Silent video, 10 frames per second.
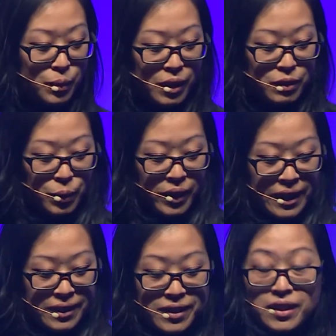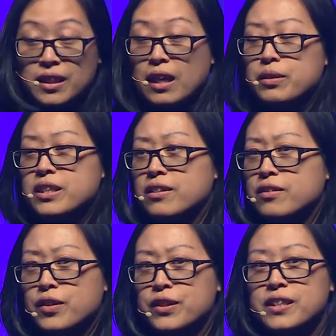when I was working at Singularity
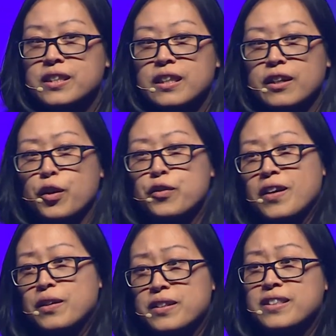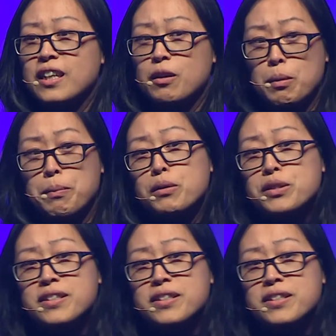University, I co-founded a satellite propulsion